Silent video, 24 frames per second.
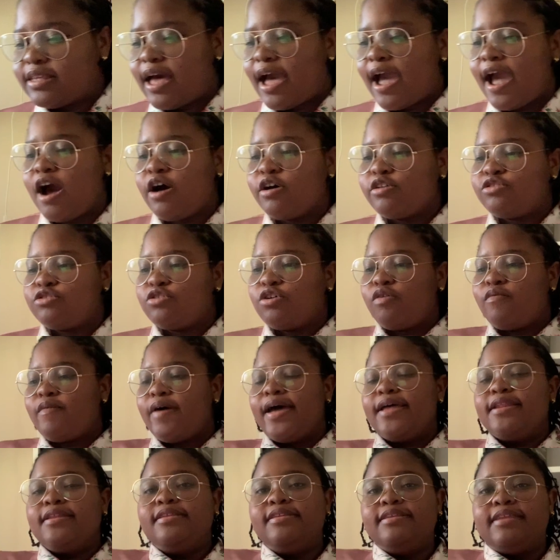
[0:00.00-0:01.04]
I also
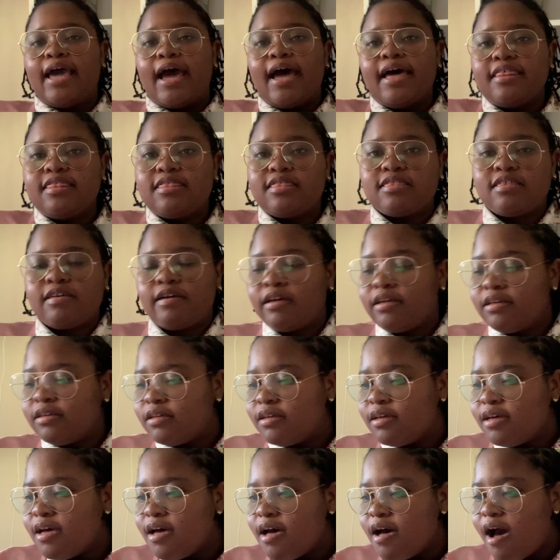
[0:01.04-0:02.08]
read Death
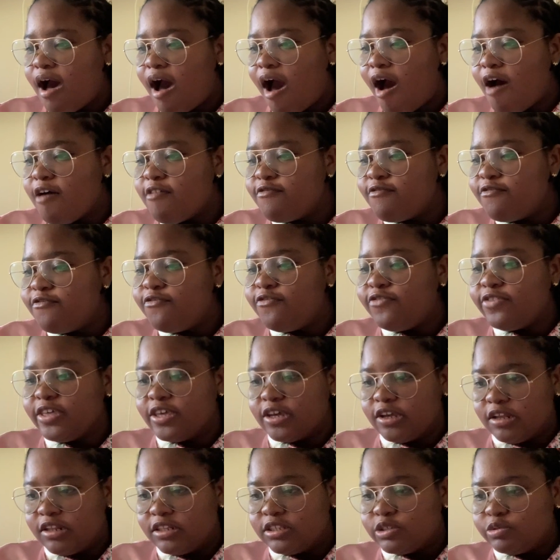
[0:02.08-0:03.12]
of
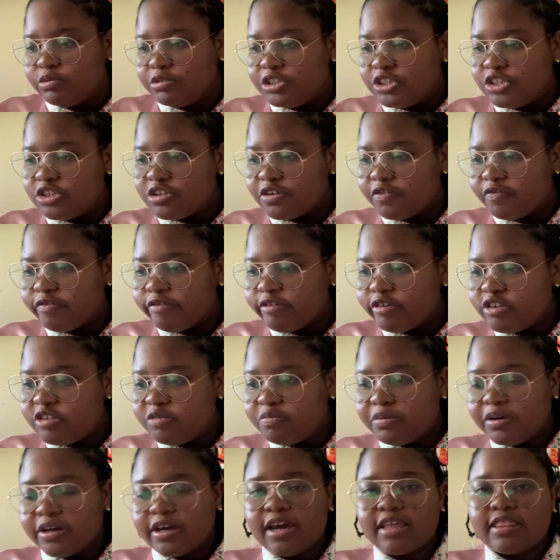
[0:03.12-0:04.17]
Field, which is the first
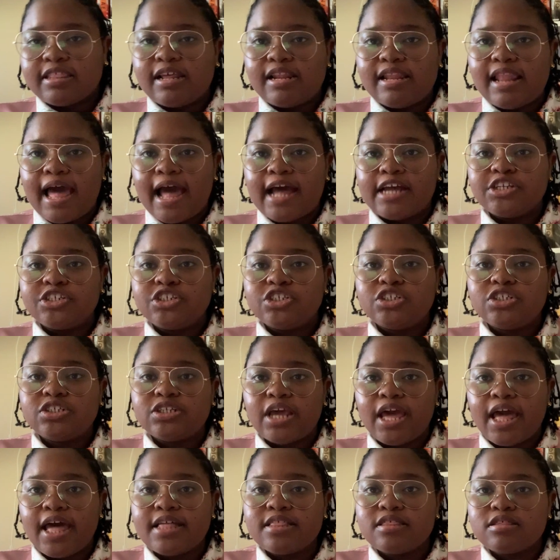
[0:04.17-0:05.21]
book in the Last
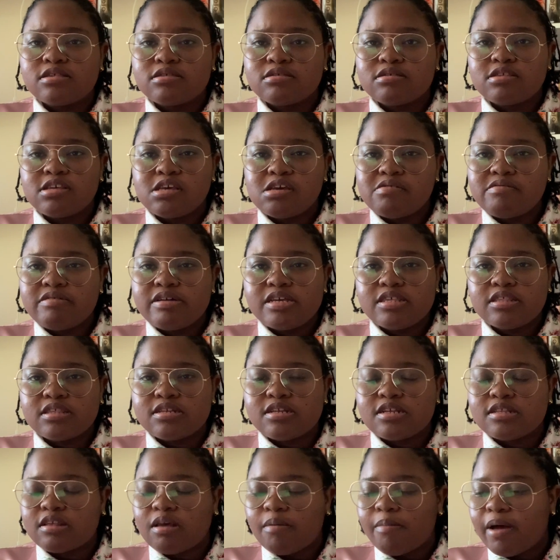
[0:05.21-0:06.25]
Chance series, and
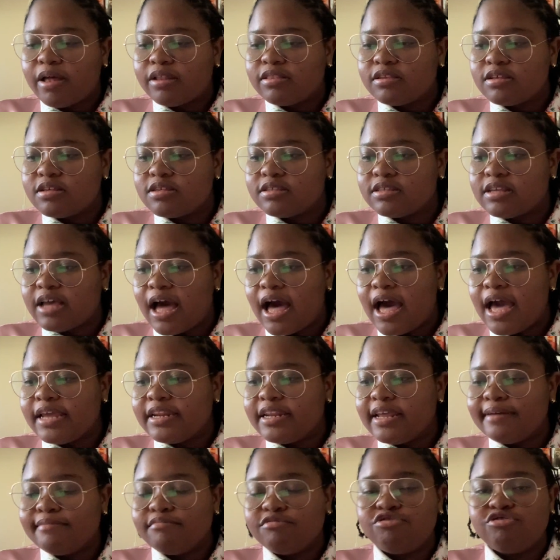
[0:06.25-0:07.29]
it's about this guy
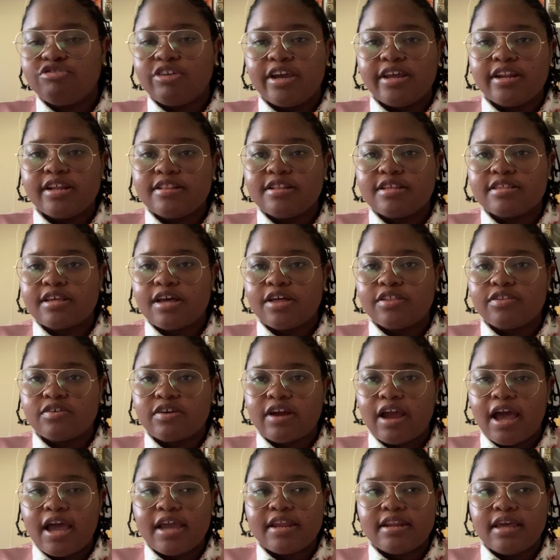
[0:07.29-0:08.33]
named Shane and this other
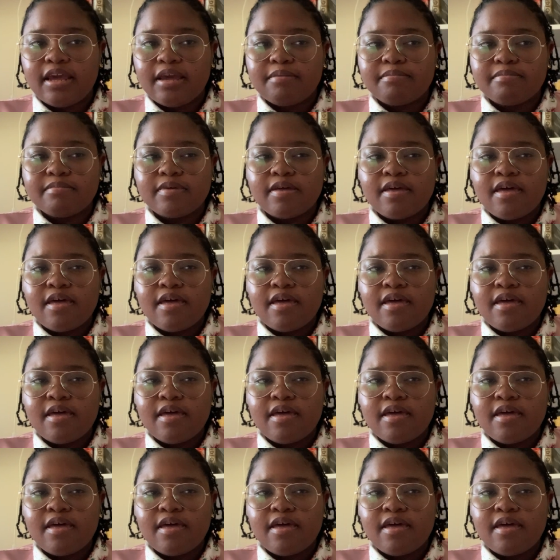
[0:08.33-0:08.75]
guy named